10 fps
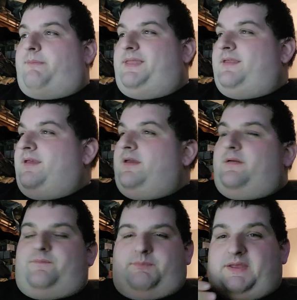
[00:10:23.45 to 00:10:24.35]
I mean,
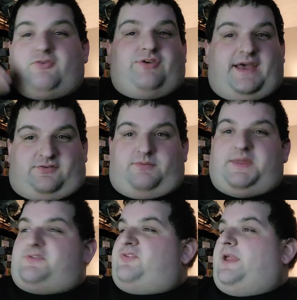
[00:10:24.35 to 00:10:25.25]
Peter Jackson
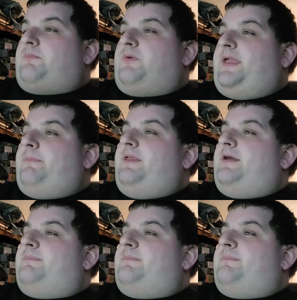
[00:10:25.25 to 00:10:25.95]
meets Sam Raimi.